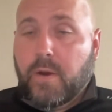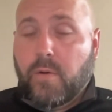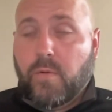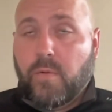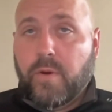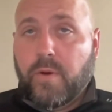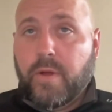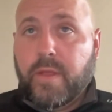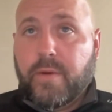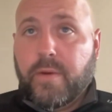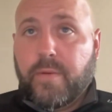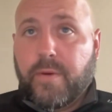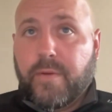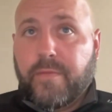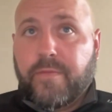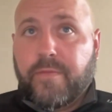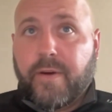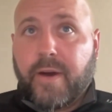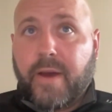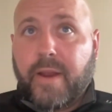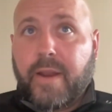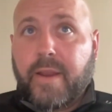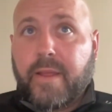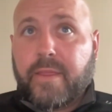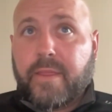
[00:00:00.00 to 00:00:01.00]
really
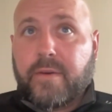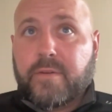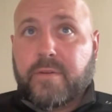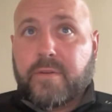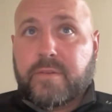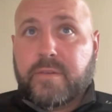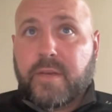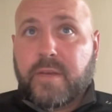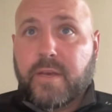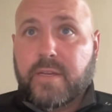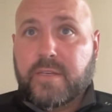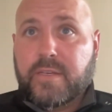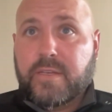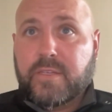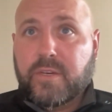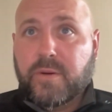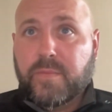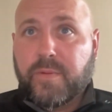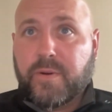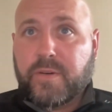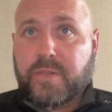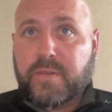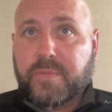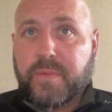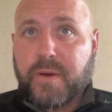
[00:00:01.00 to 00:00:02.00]
refining those
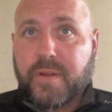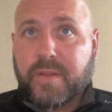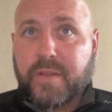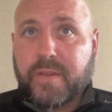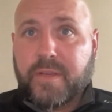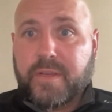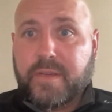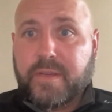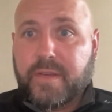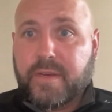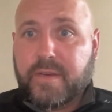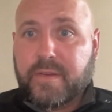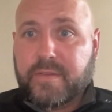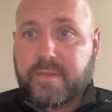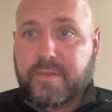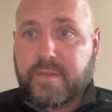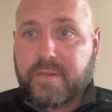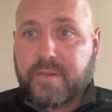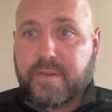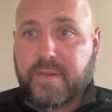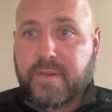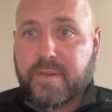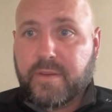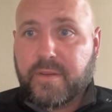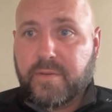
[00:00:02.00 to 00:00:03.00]
super small details.
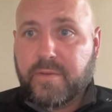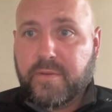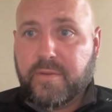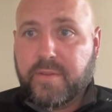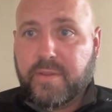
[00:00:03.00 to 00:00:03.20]
And you